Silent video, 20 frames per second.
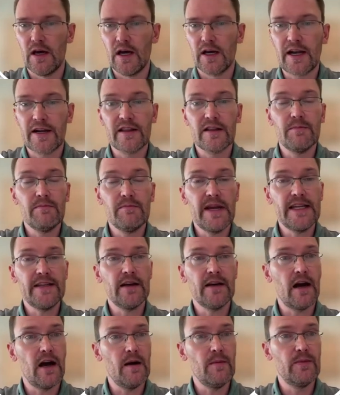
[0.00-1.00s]
Kind of the
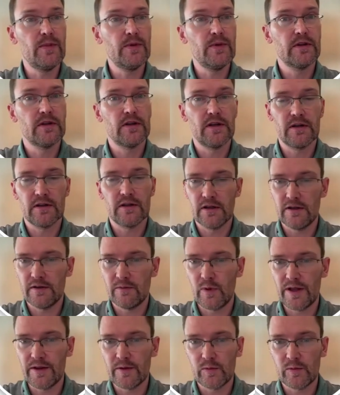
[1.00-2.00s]
main hub
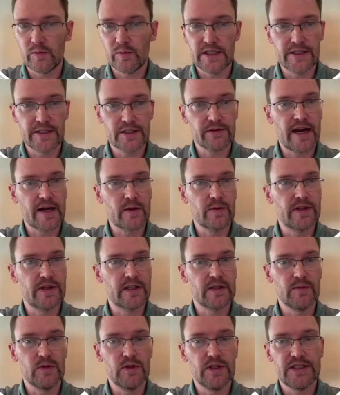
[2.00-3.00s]
whether we interact with the
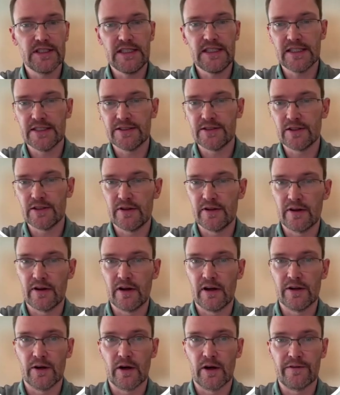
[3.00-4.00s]
community is on
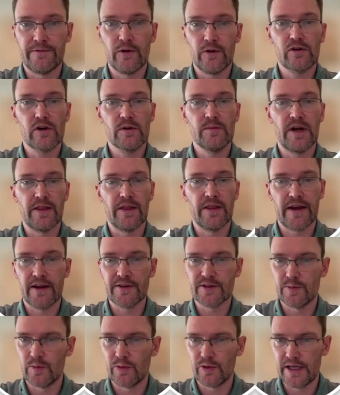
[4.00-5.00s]
our forum at
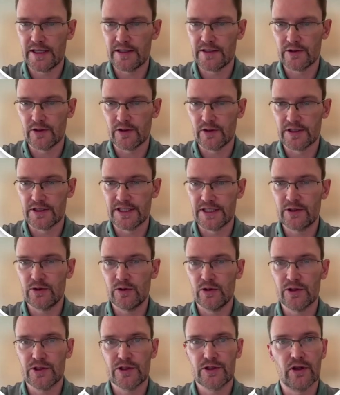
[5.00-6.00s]

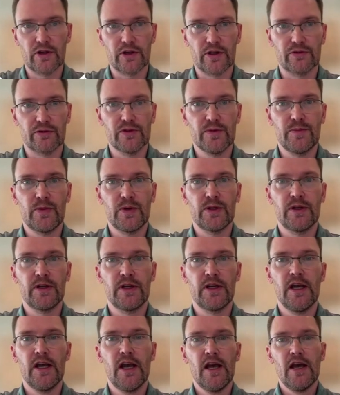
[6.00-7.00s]
thousandbrains.discourse.group.
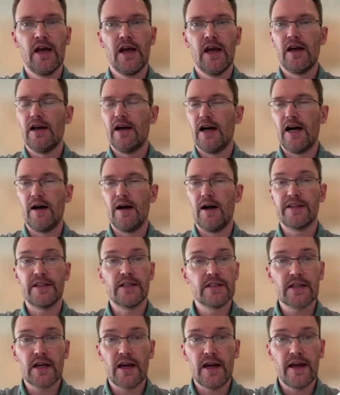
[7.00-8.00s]
The
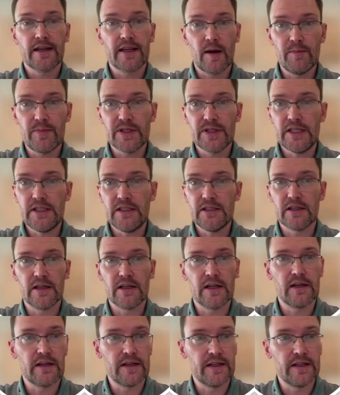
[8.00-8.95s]
entire company